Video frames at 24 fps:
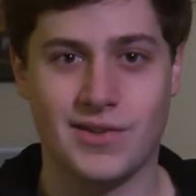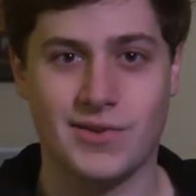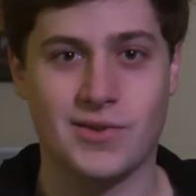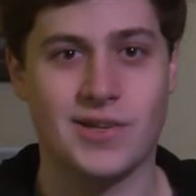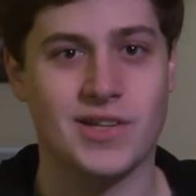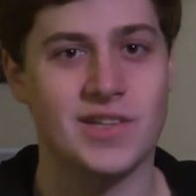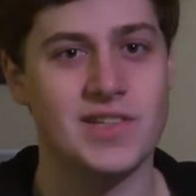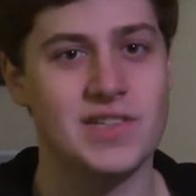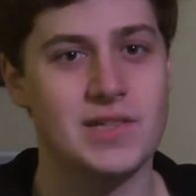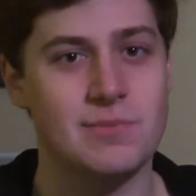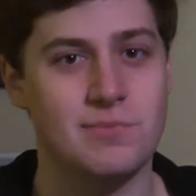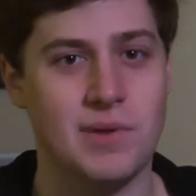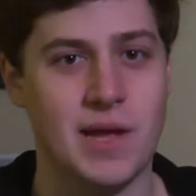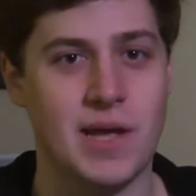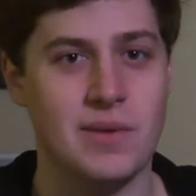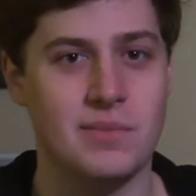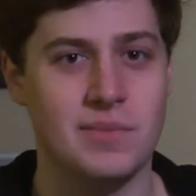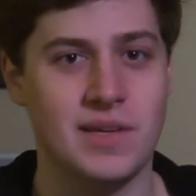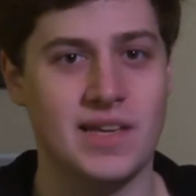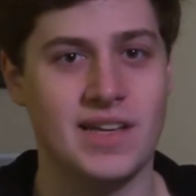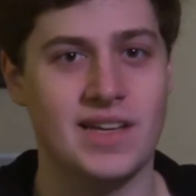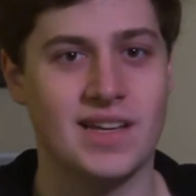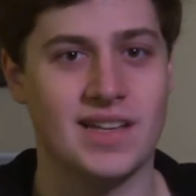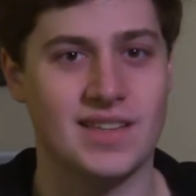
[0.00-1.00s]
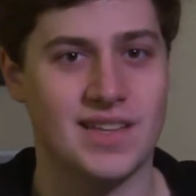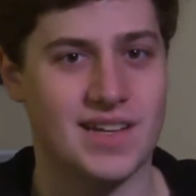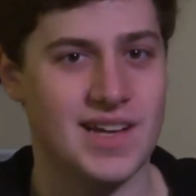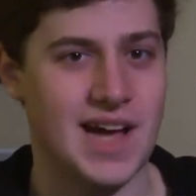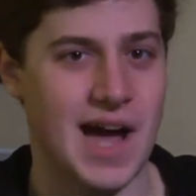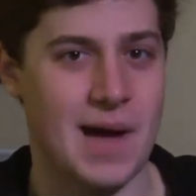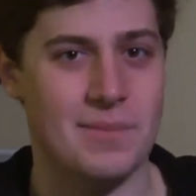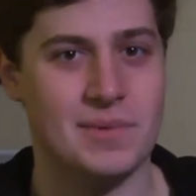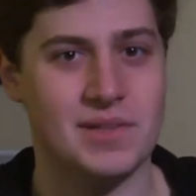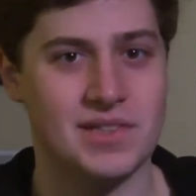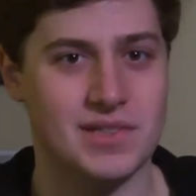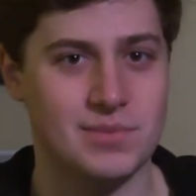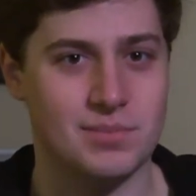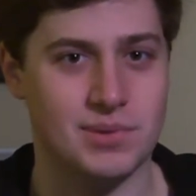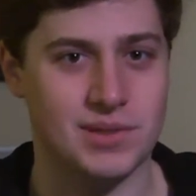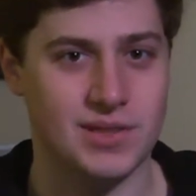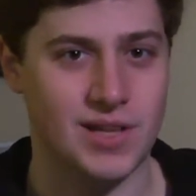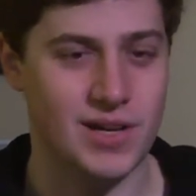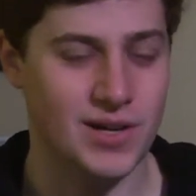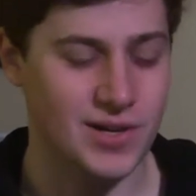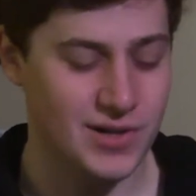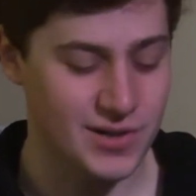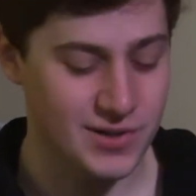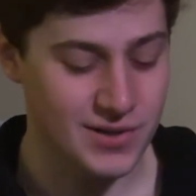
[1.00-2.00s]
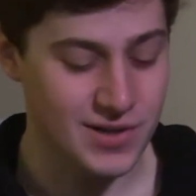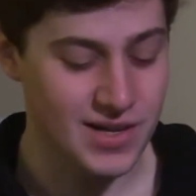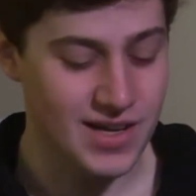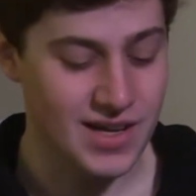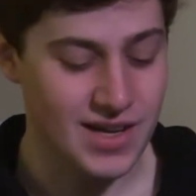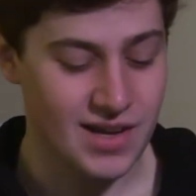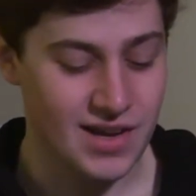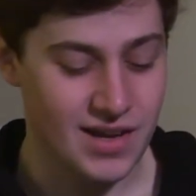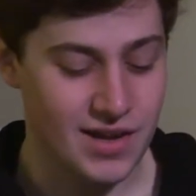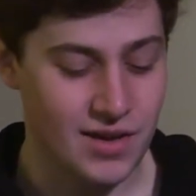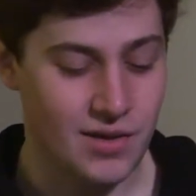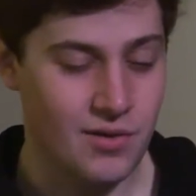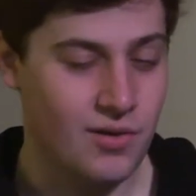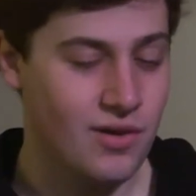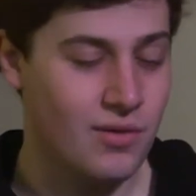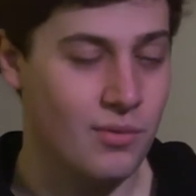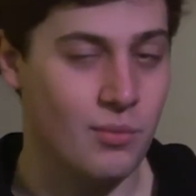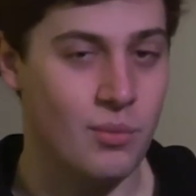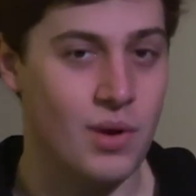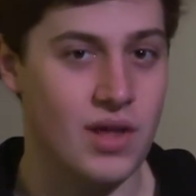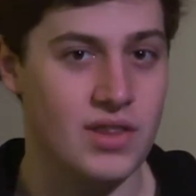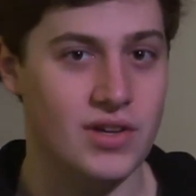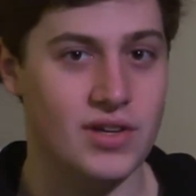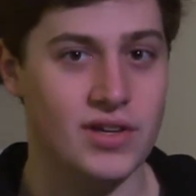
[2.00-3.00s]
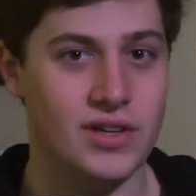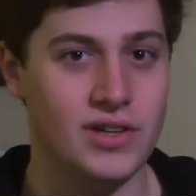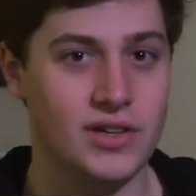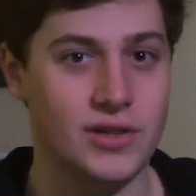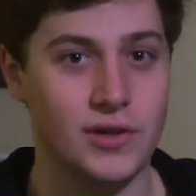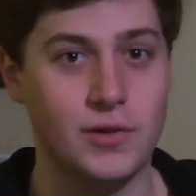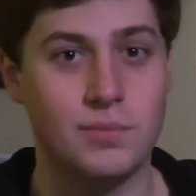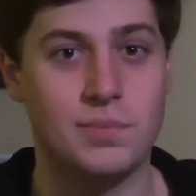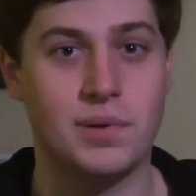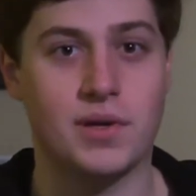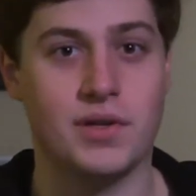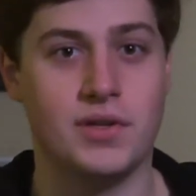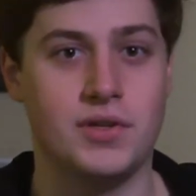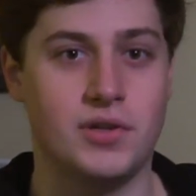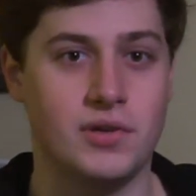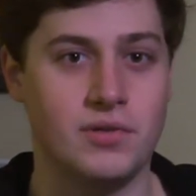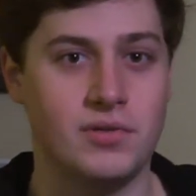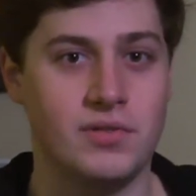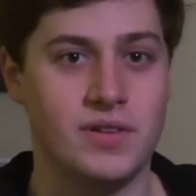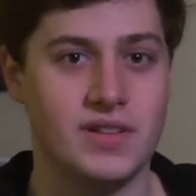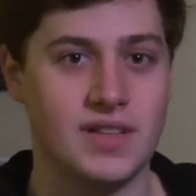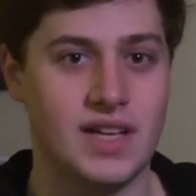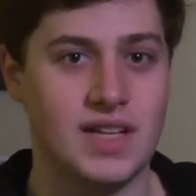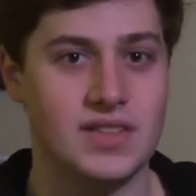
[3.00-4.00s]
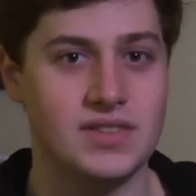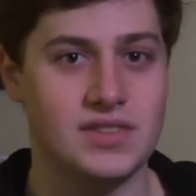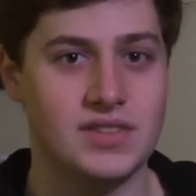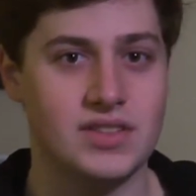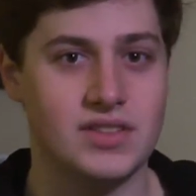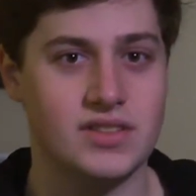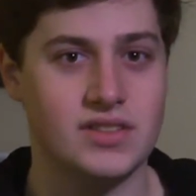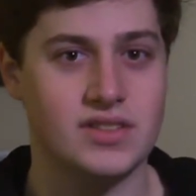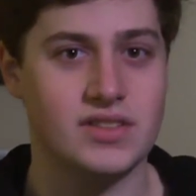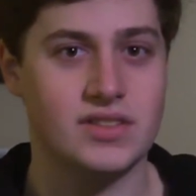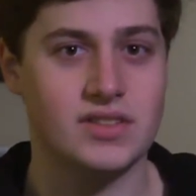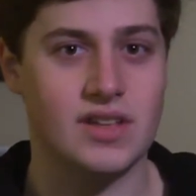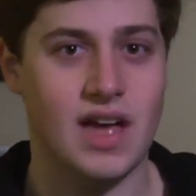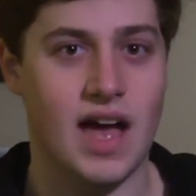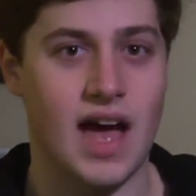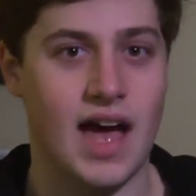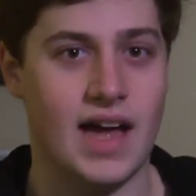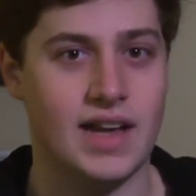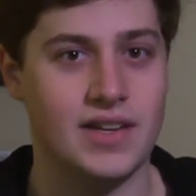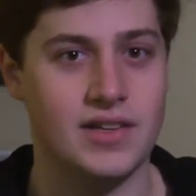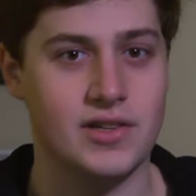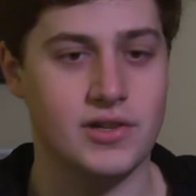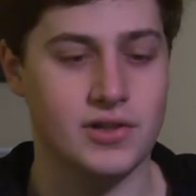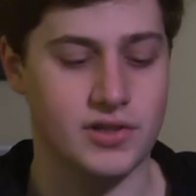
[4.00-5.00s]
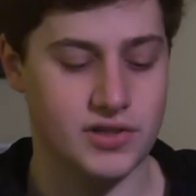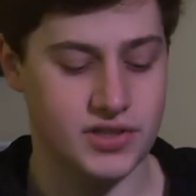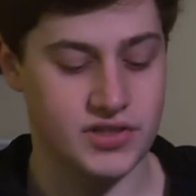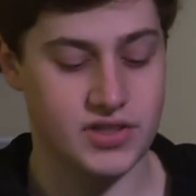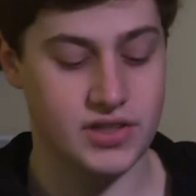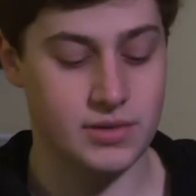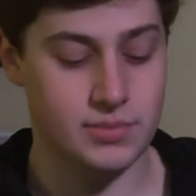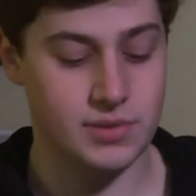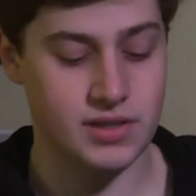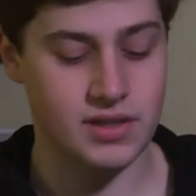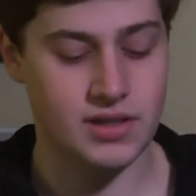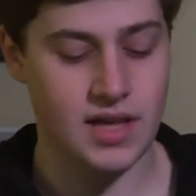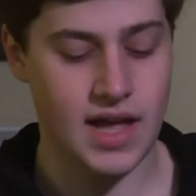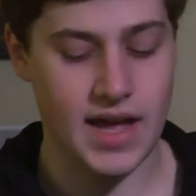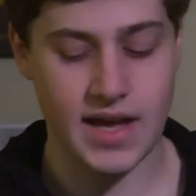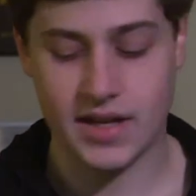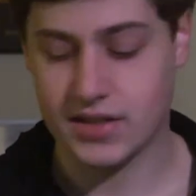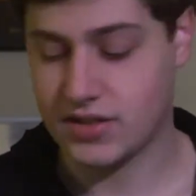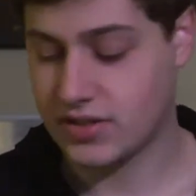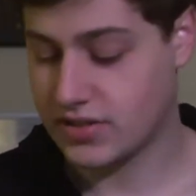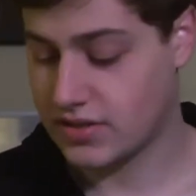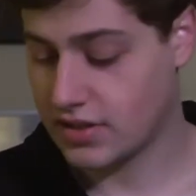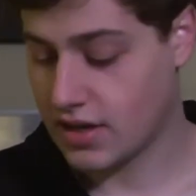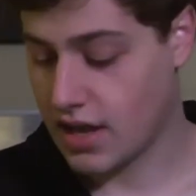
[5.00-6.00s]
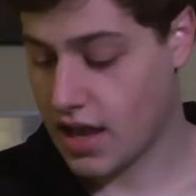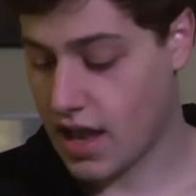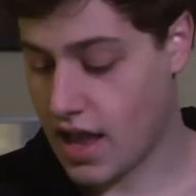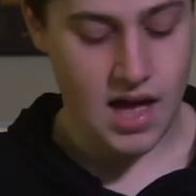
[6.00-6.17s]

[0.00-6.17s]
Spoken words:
can debate me in the comments below whether you put UV lenses on your cinema glass.